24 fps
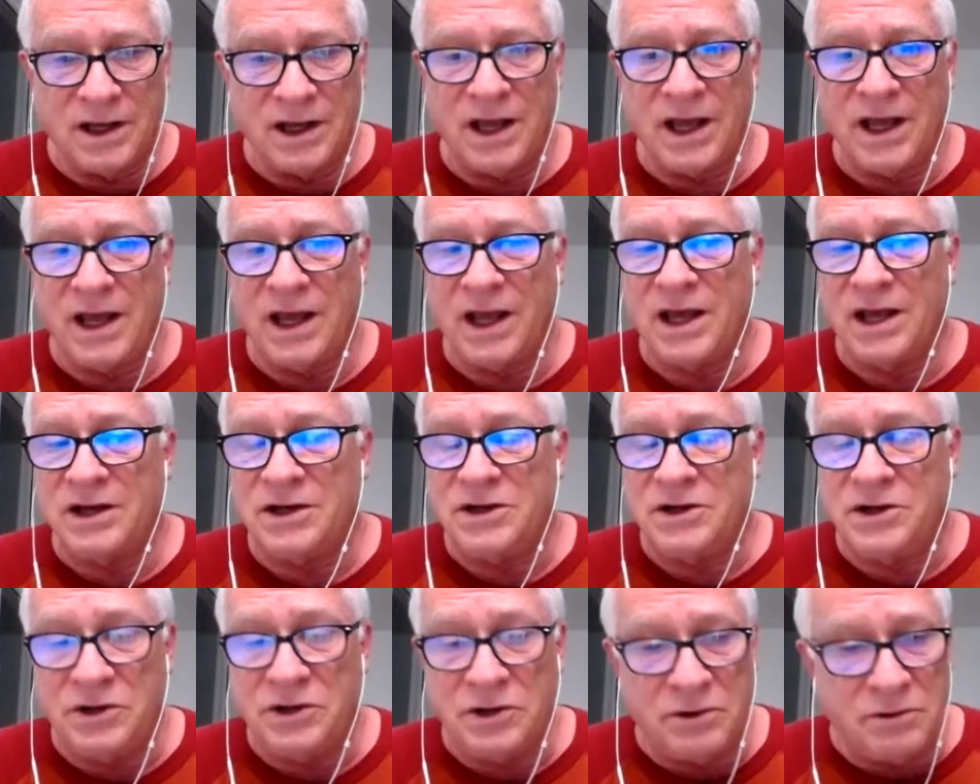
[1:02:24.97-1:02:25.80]

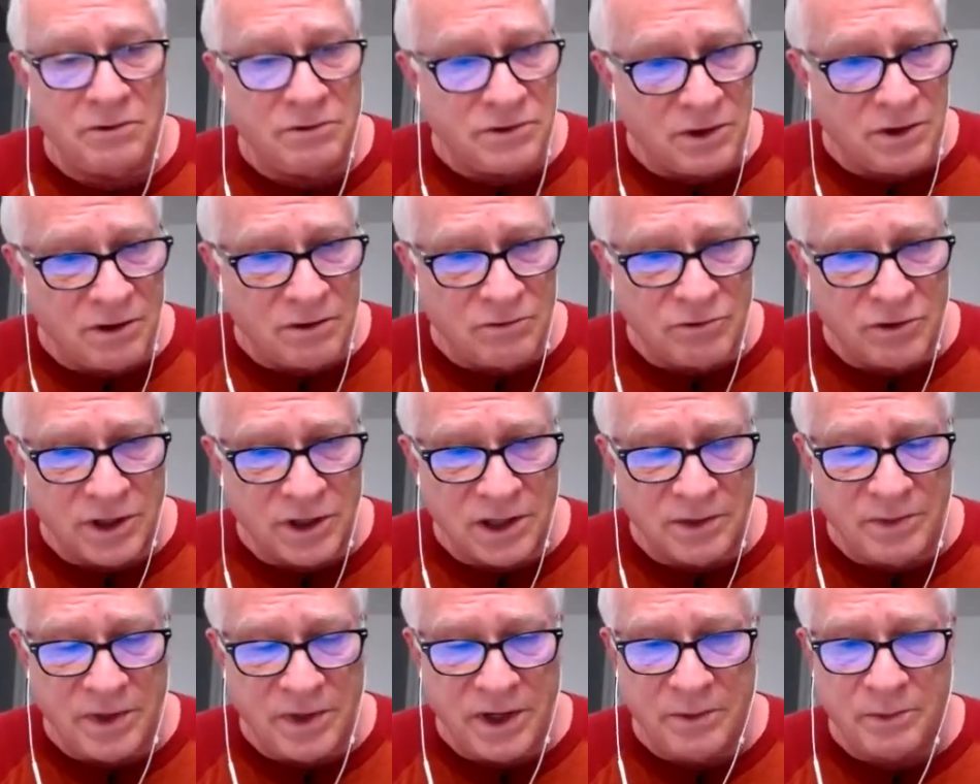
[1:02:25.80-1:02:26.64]
and you don't want
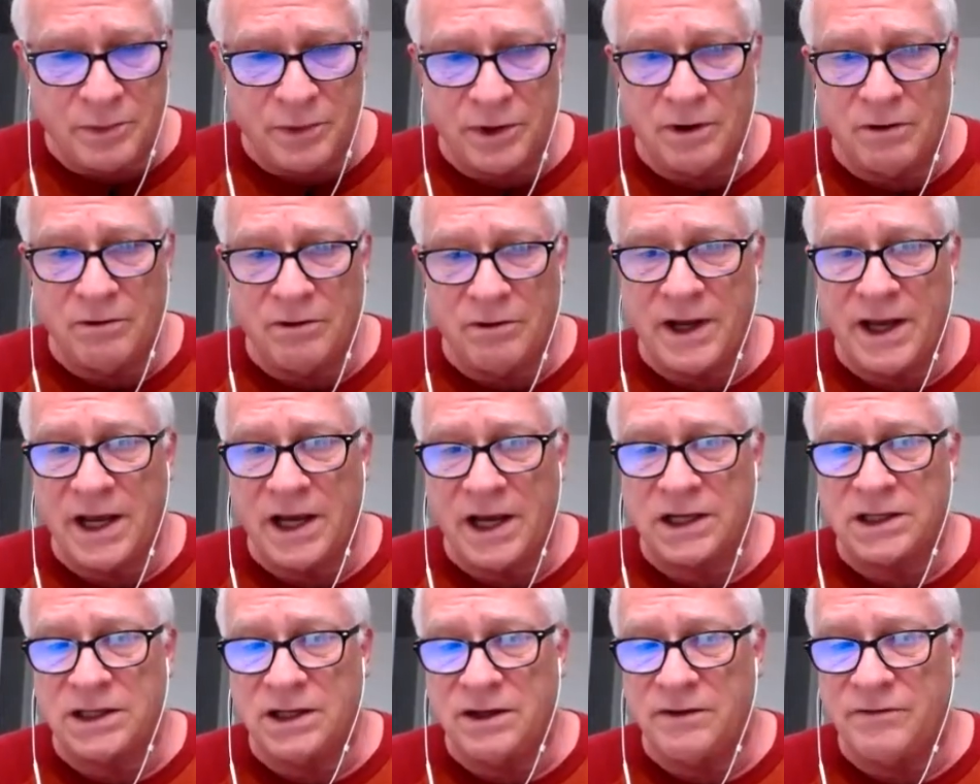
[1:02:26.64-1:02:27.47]
to be
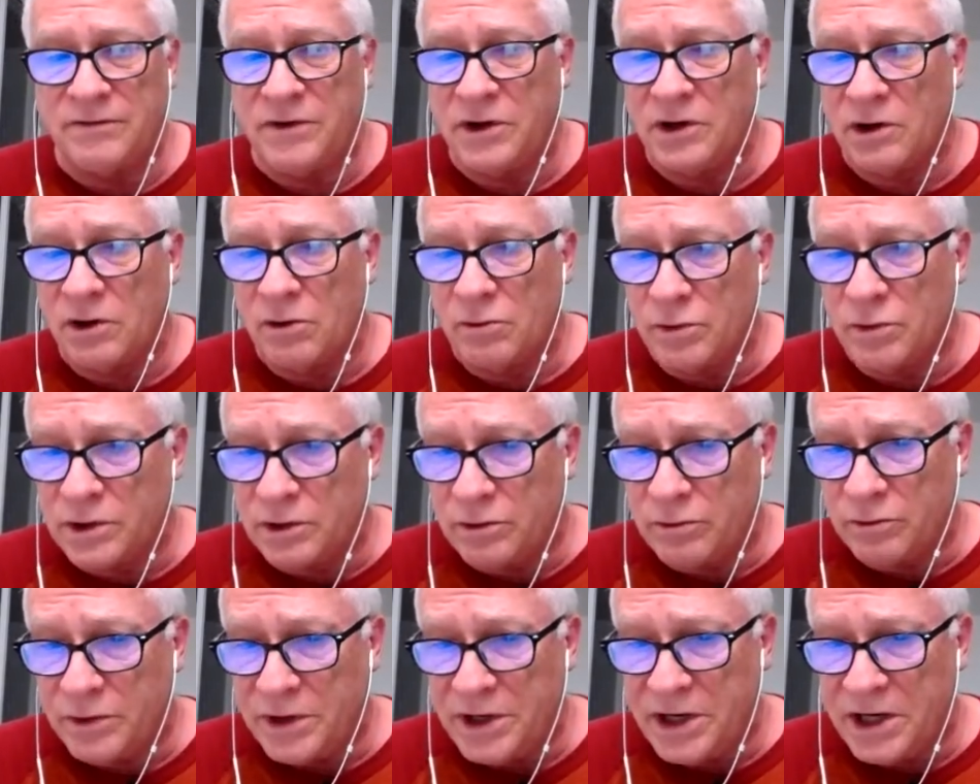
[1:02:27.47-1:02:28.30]
proactive, you don't want to
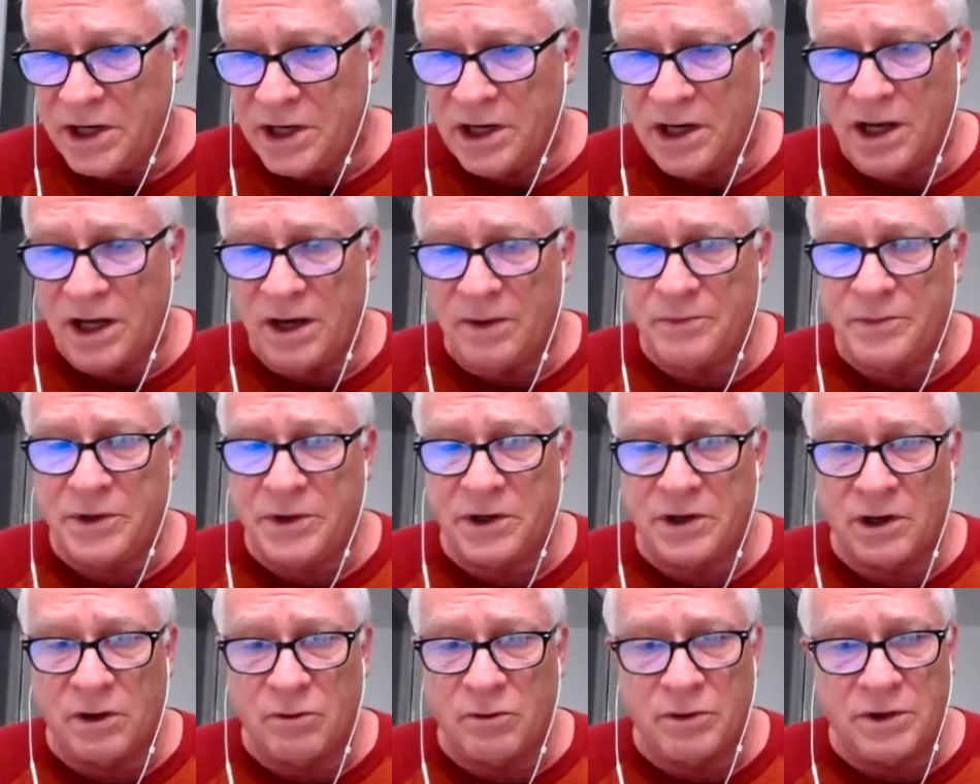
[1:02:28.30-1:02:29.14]
read up, you
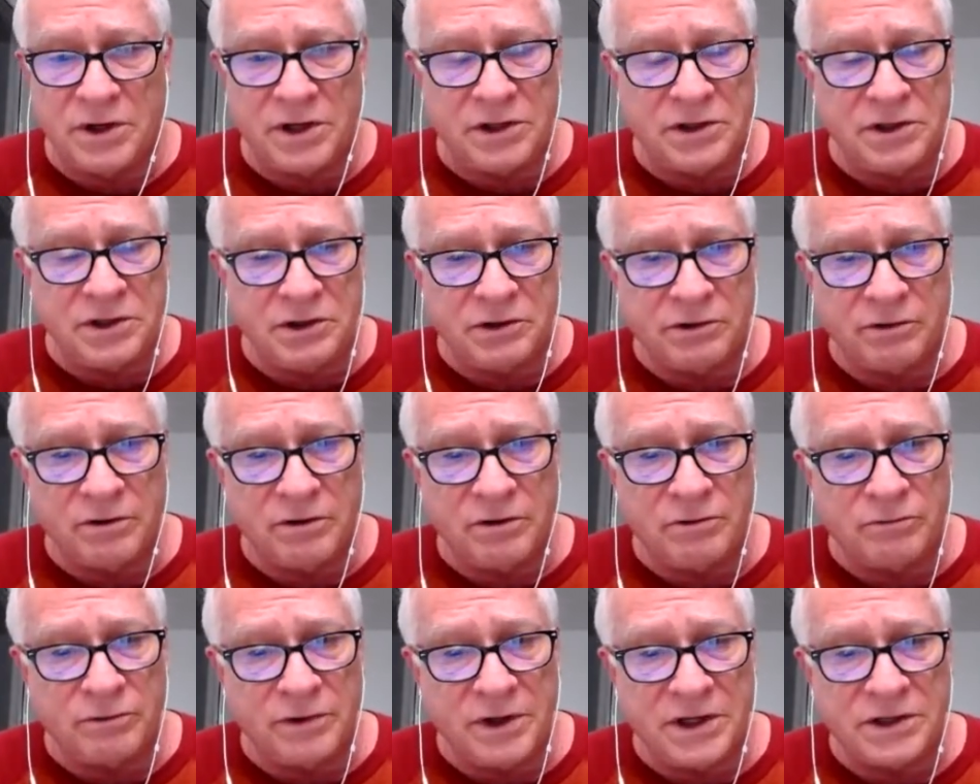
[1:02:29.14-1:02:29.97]
don't want to do your
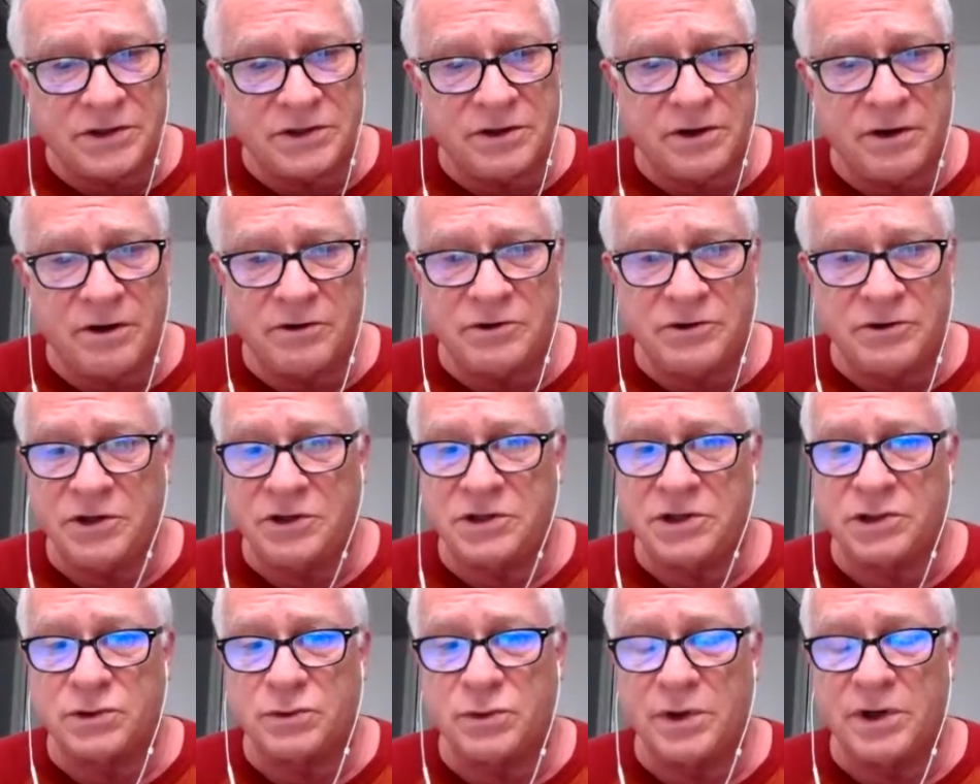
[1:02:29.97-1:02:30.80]
own research, you
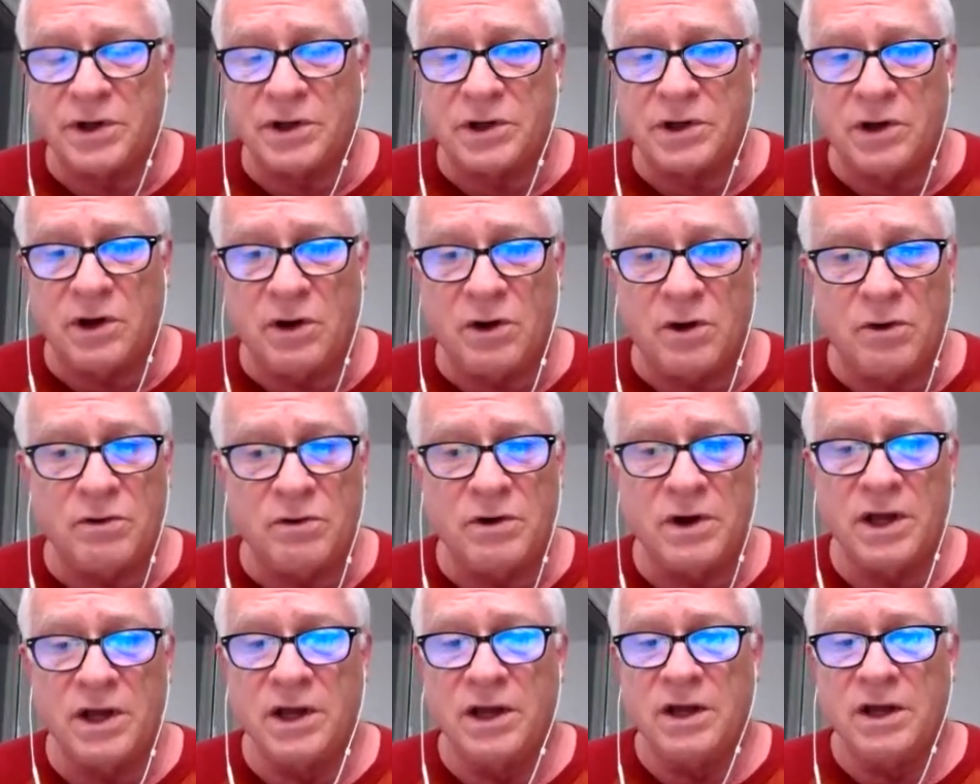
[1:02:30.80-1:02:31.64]
just want to go